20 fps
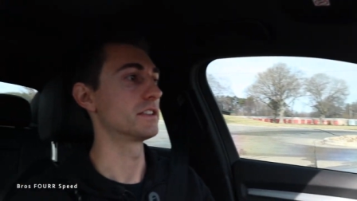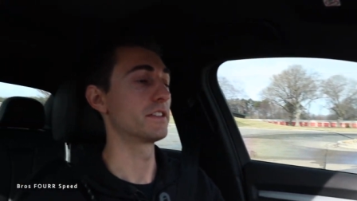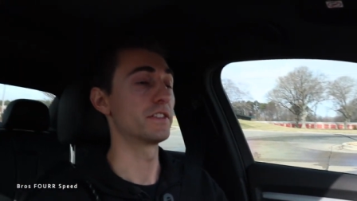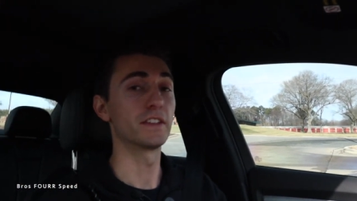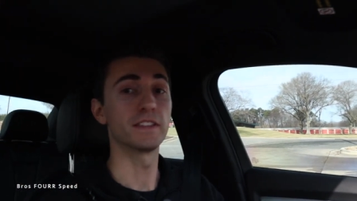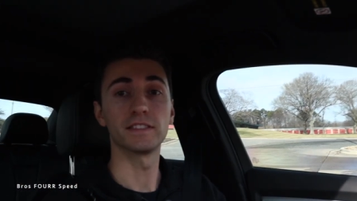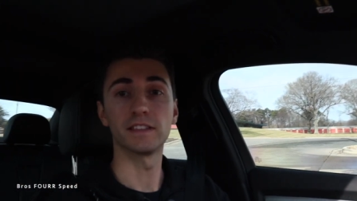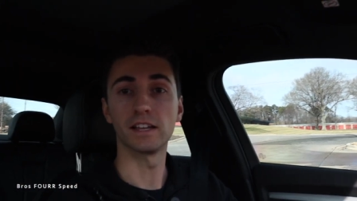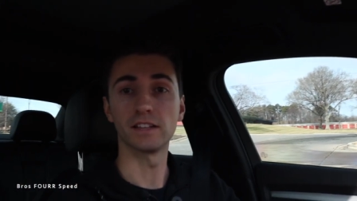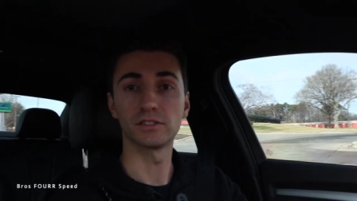the
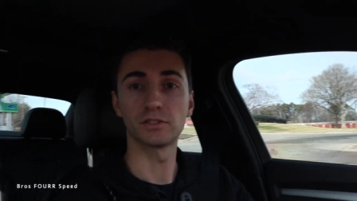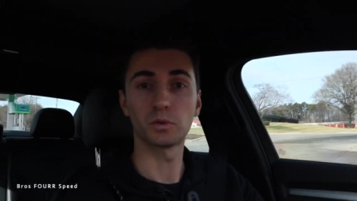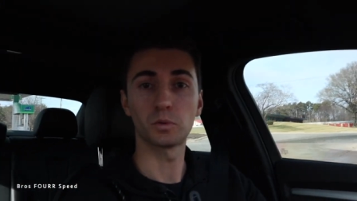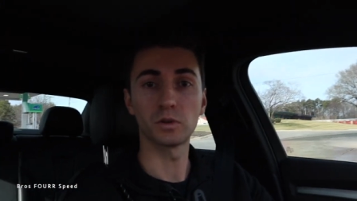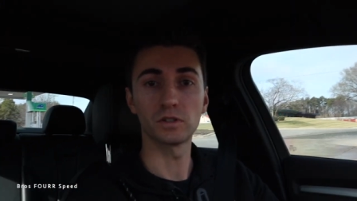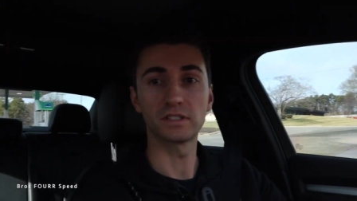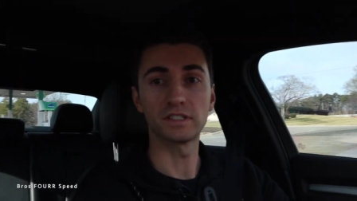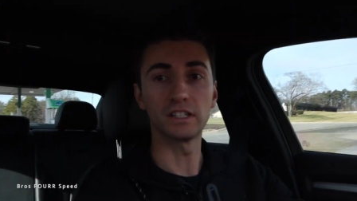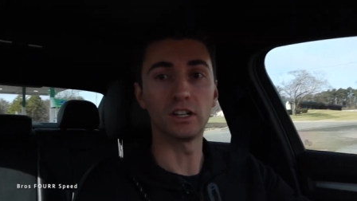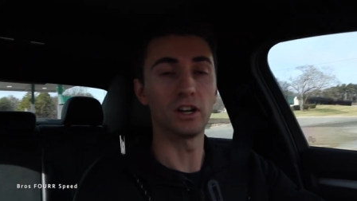thing that
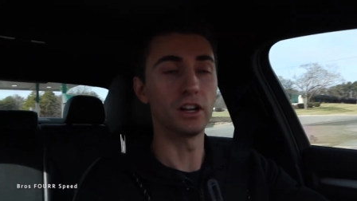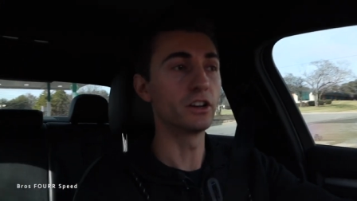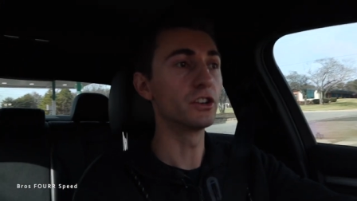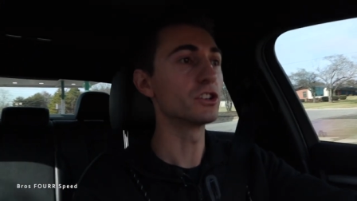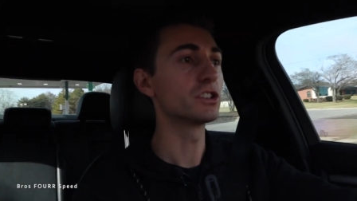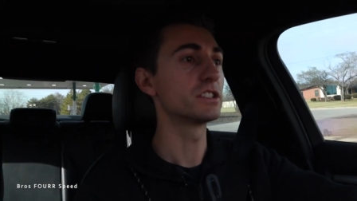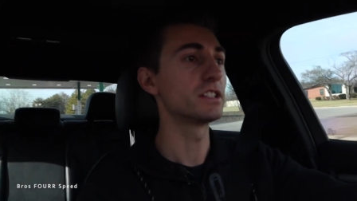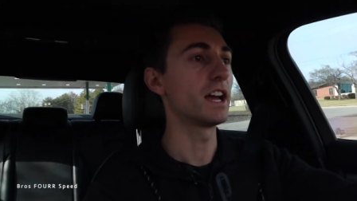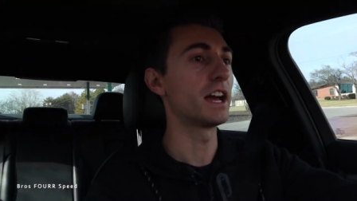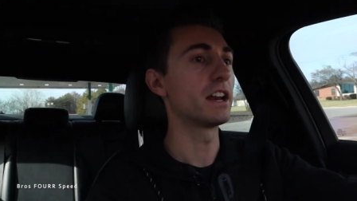squirts the
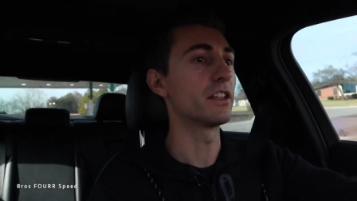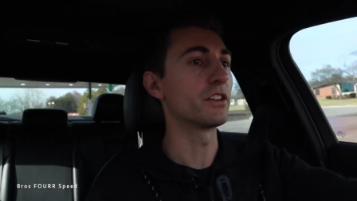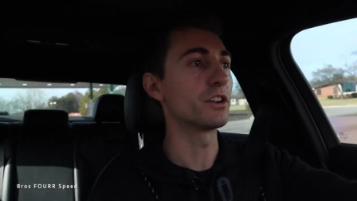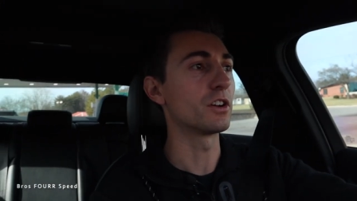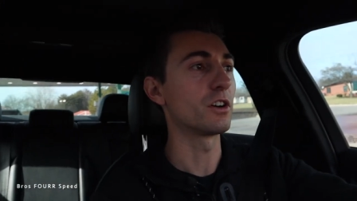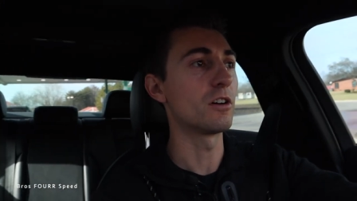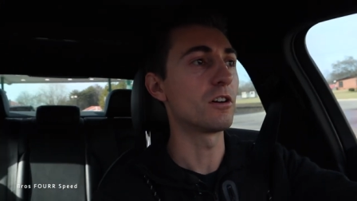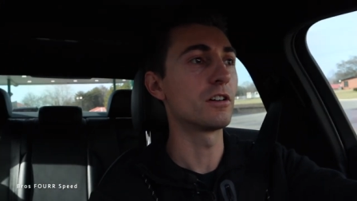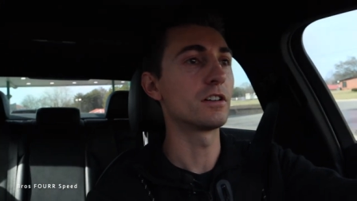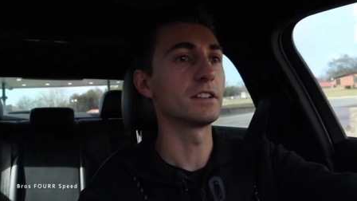underside of the
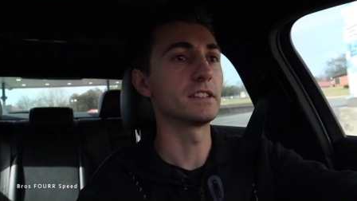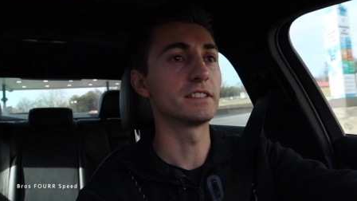car.